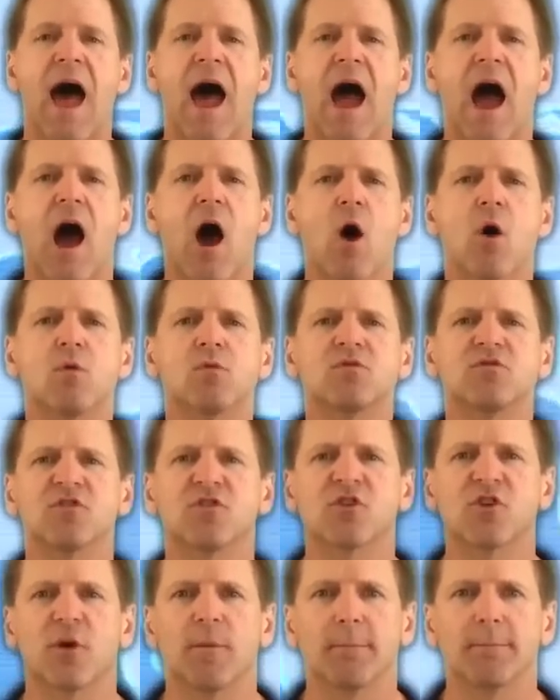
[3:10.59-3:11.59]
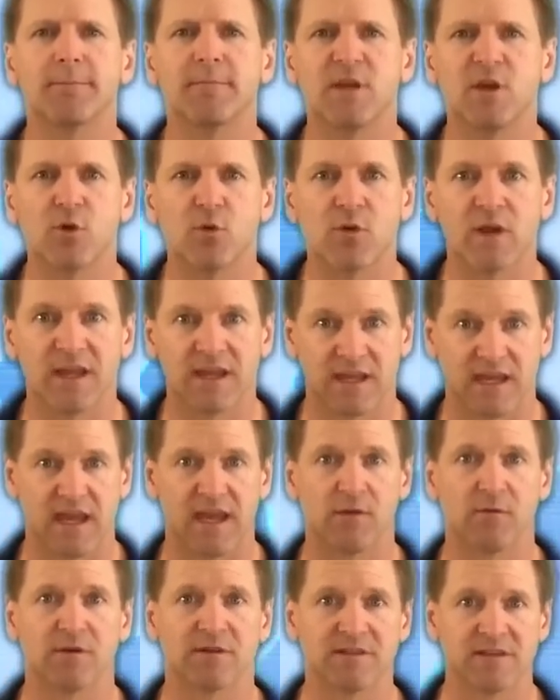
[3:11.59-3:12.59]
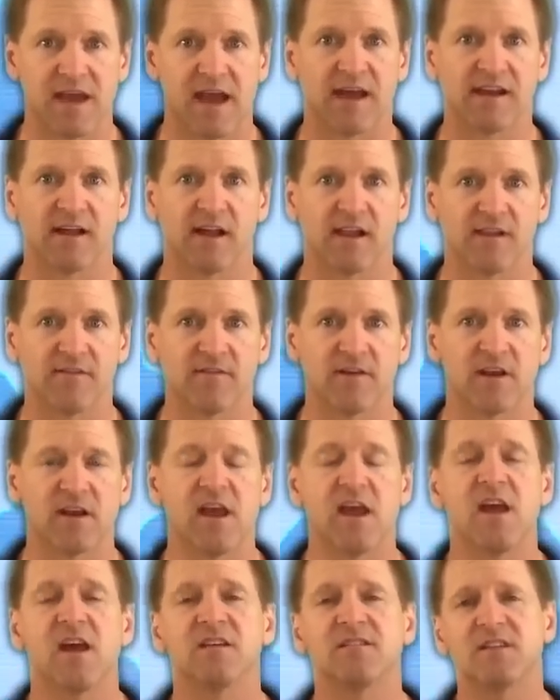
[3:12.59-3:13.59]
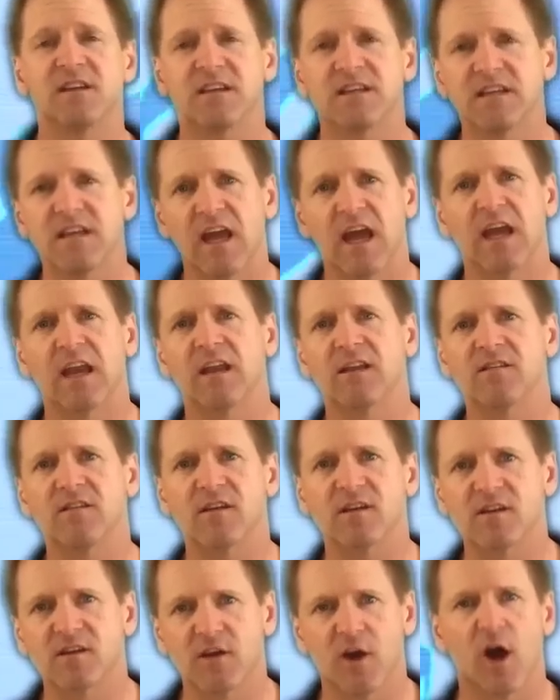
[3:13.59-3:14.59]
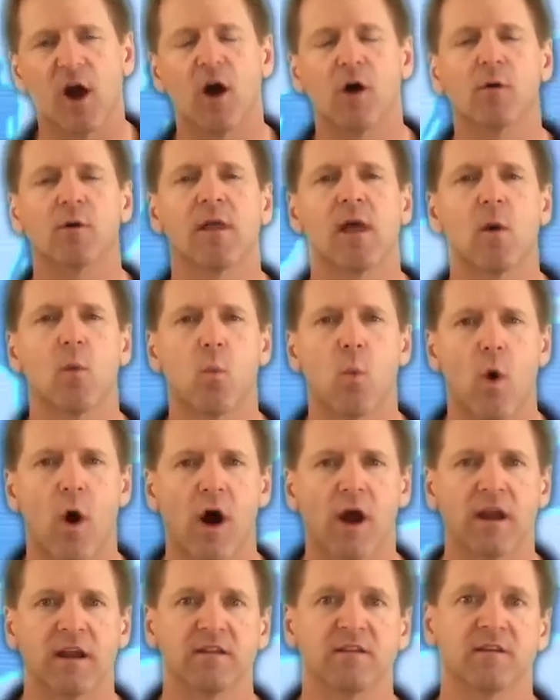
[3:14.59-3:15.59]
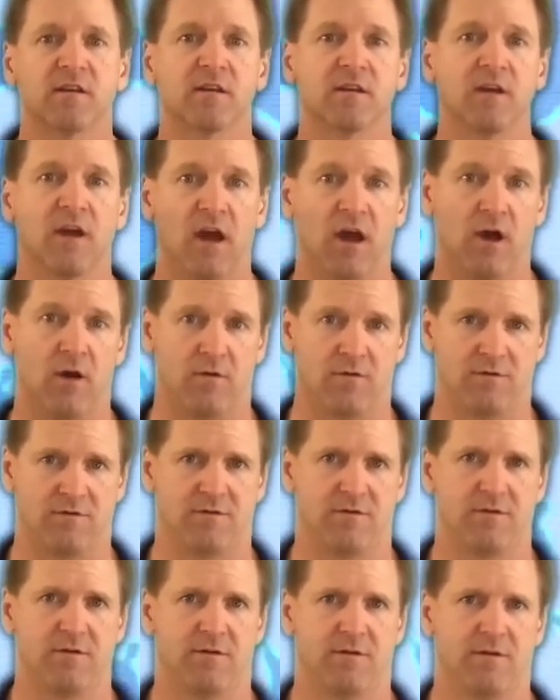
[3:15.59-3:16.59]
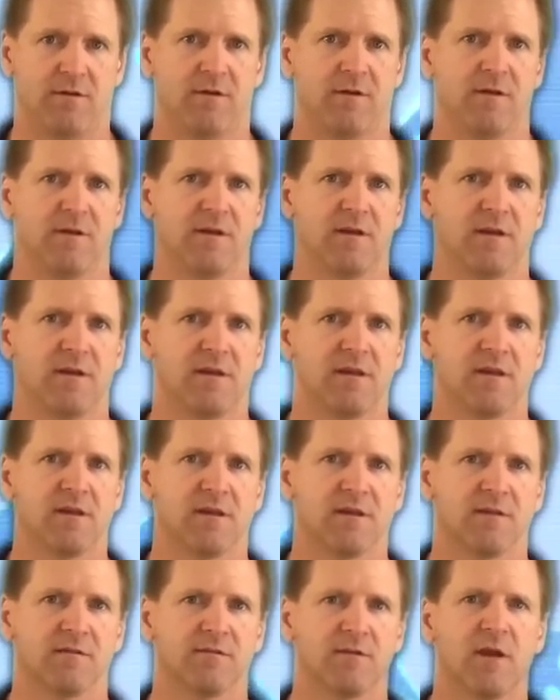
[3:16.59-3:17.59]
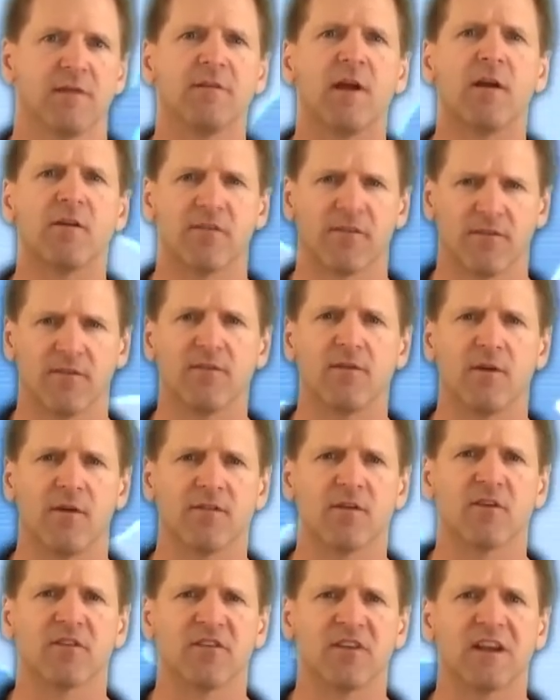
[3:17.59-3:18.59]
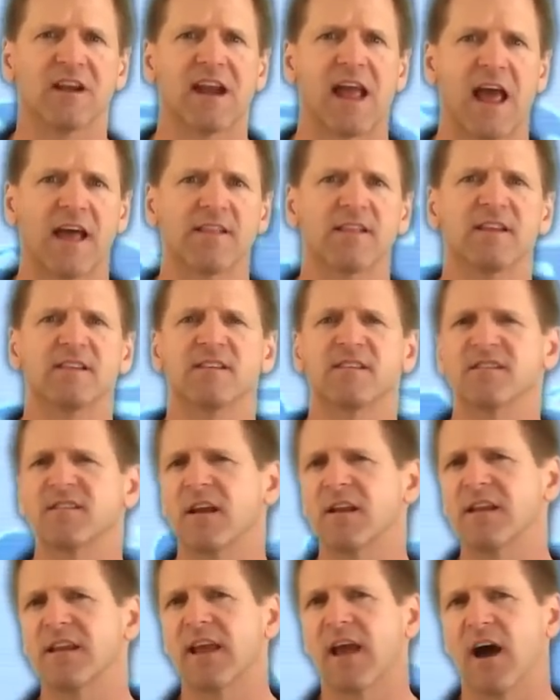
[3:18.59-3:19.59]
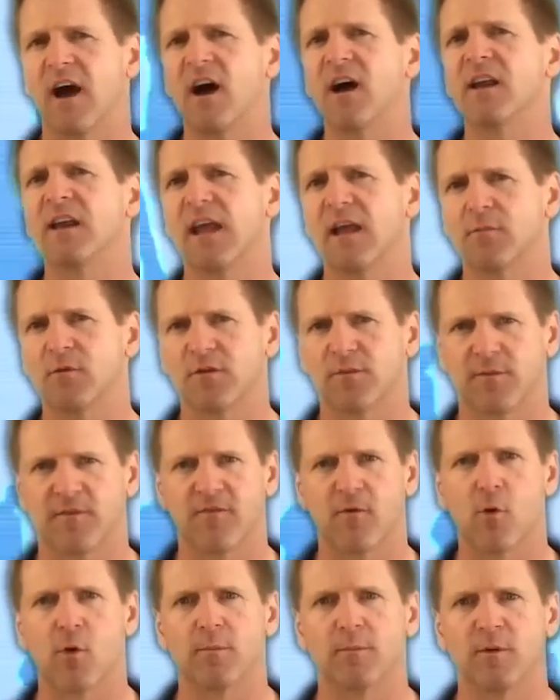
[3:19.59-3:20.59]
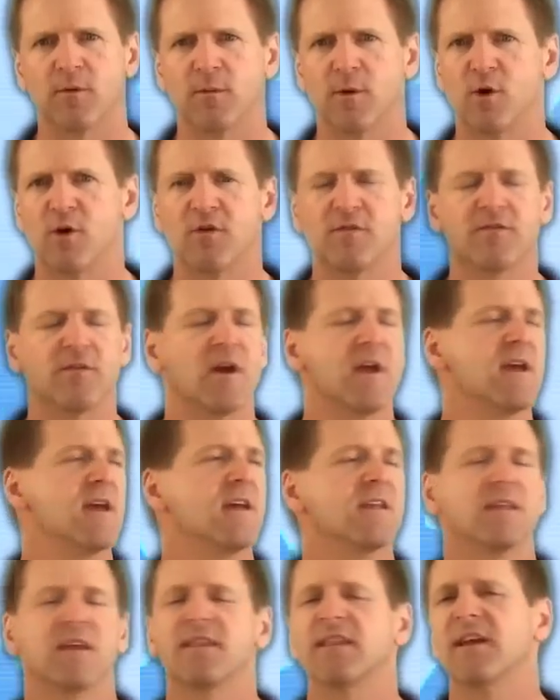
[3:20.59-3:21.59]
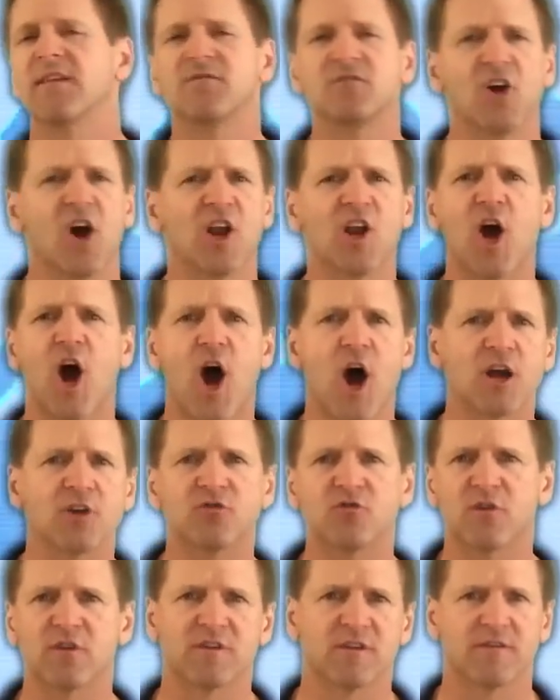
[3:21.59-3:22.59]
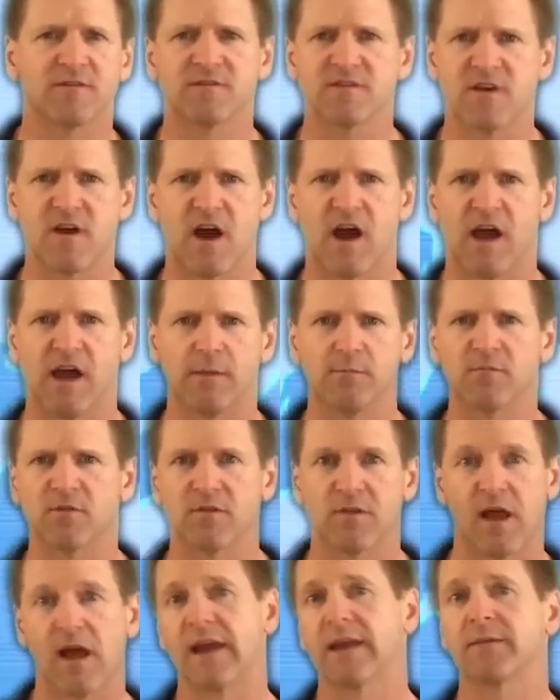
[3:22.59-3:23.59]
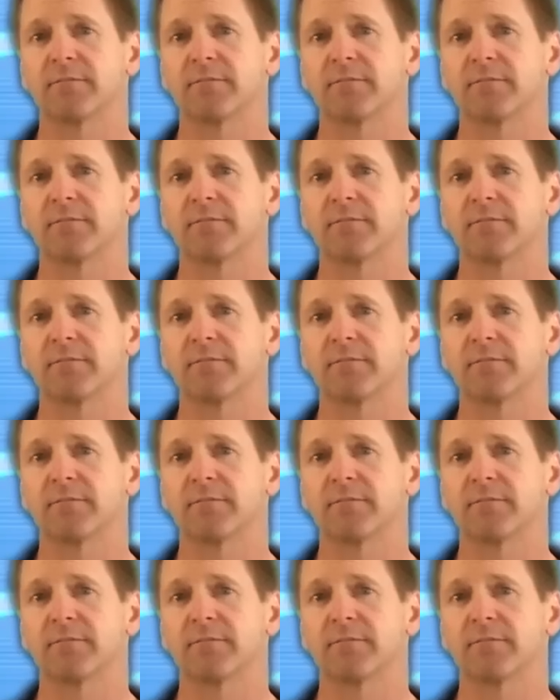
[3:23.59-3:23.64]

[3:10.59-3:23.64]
how to communicate with that elephant to get it to go where they want it to go. If you've ever seen an athlete suddenly unable to perform a move that they've done hundreds of times,